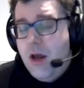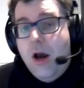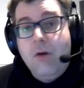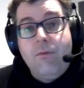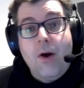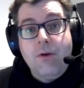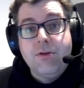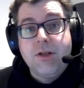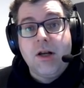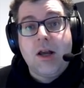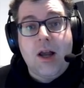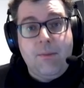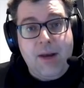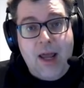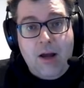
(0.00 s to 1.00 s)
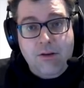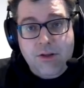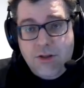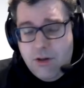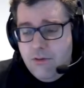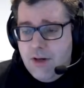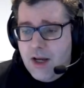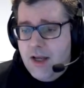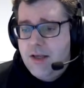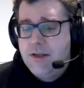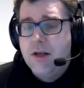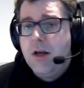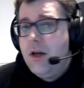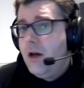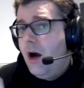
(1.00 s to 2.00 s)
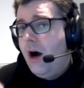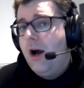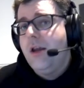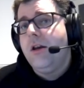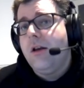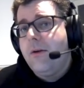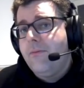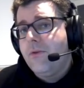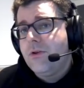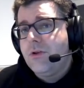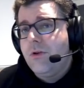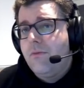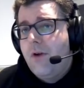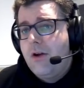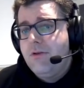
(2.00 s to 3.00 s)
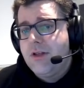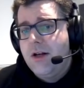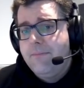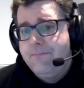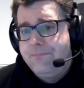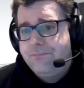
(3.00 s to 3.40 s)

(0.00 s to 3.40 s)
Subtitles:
Arosa coming out in 2 days. Are you looking forward to Arosa?